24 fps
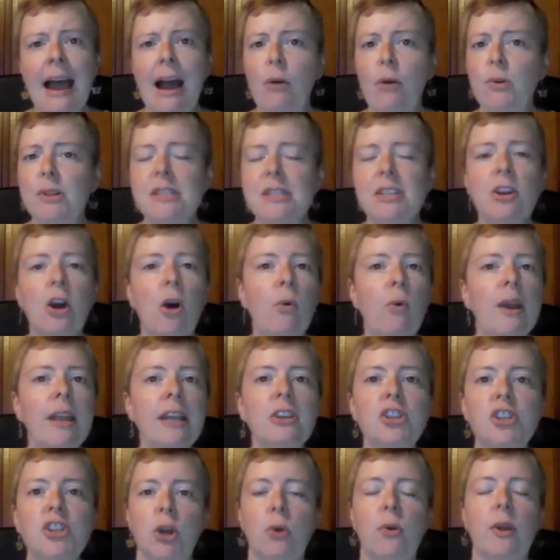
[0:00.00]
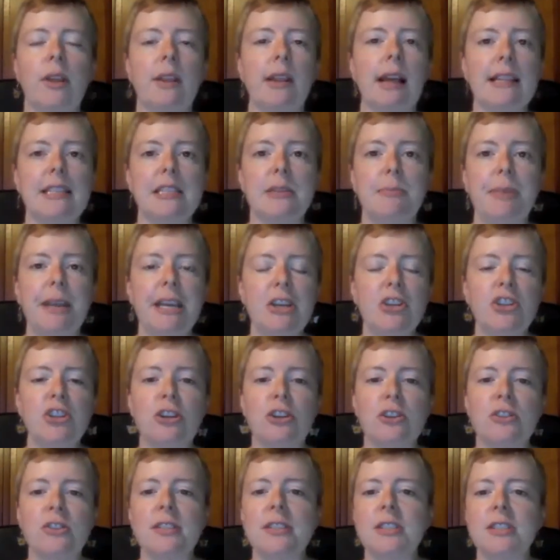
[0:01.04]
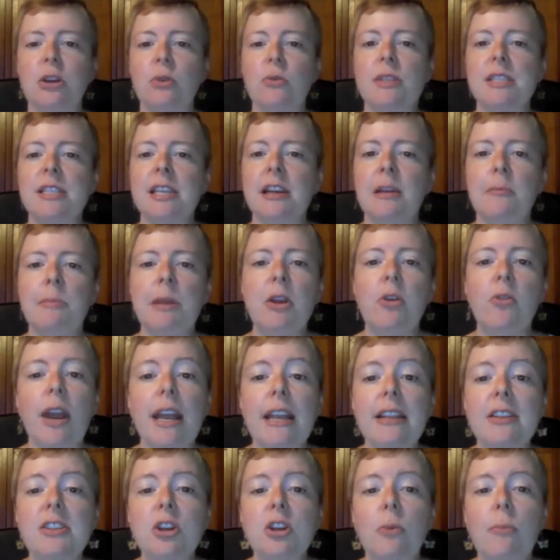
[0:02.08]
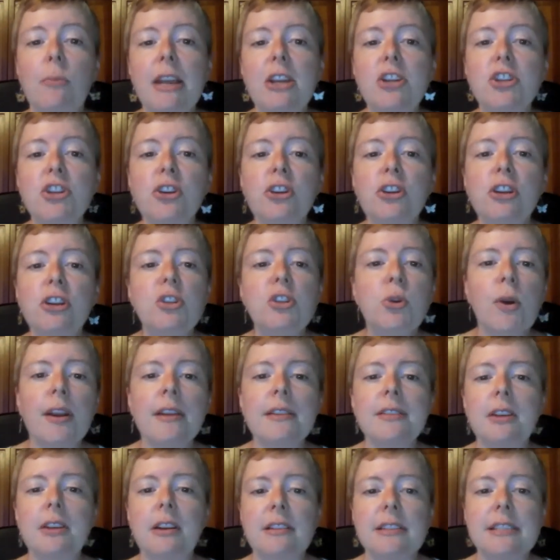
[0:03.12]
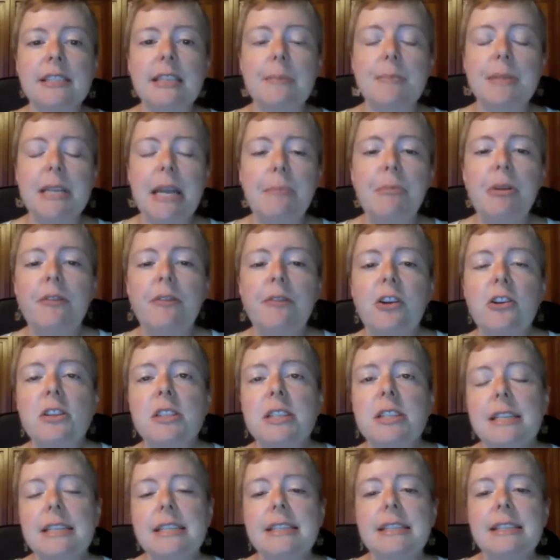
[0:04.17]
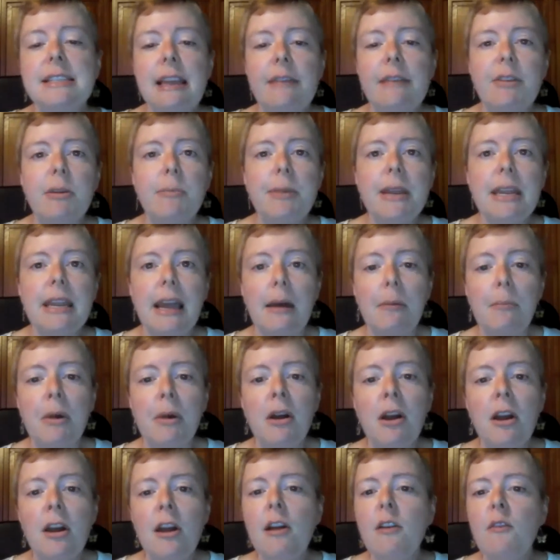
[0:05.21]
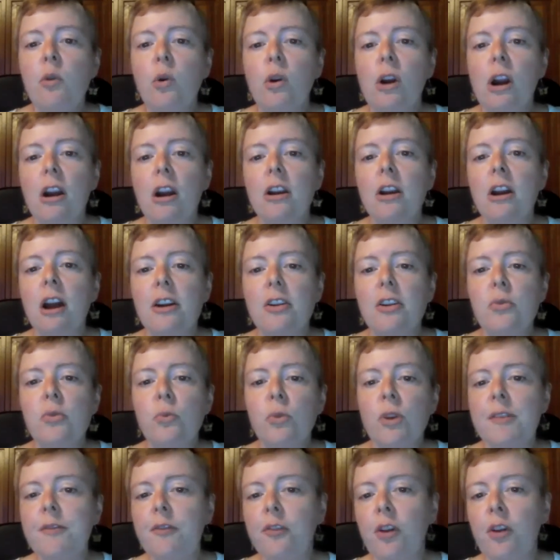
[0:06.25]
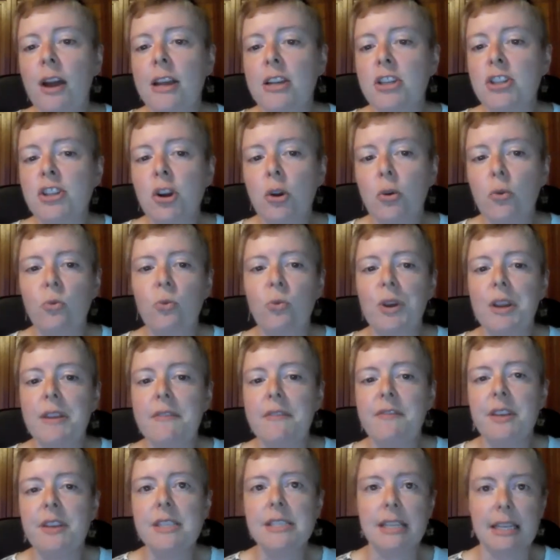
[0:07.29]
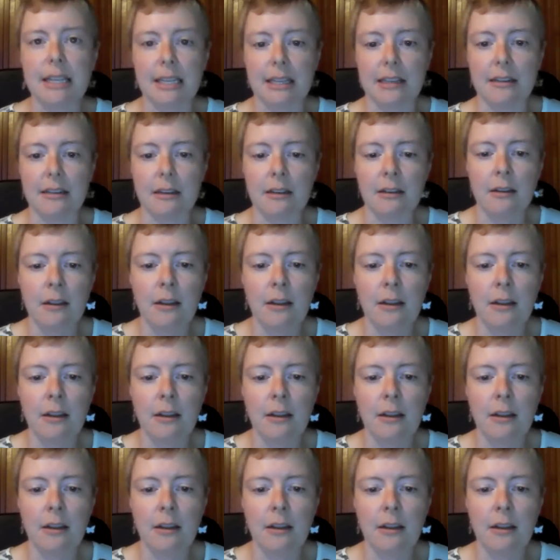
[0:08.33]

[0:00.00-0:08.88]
how it's going, showing lots of pictures. So it's going to be great. So make sure you join us on September 1st, 7 p.m. for our Garden Refresh Revisited.